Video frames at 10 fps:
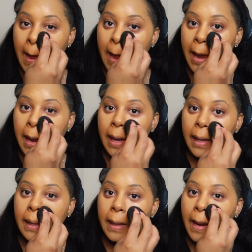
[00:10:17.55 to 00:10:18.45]

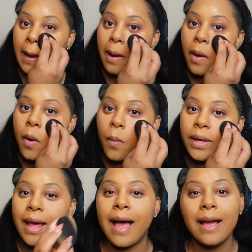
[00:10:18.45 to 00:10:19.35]
And
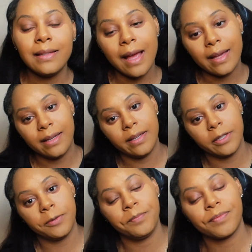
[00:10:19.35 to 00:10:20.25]
when highlighting,